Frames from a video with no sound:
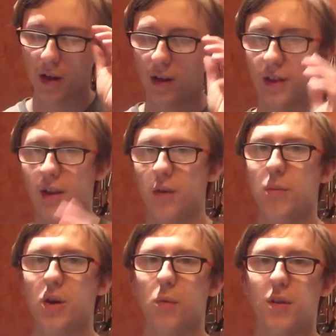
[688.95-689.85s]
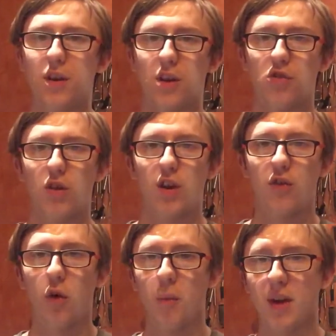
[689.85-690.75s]
that can
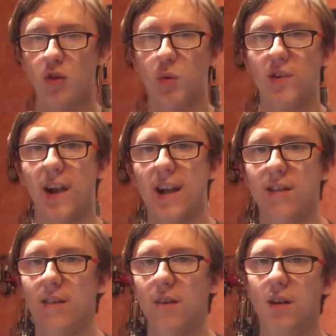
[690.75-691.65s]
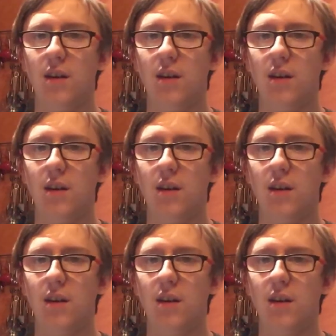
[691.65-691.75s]
transform into a Titan.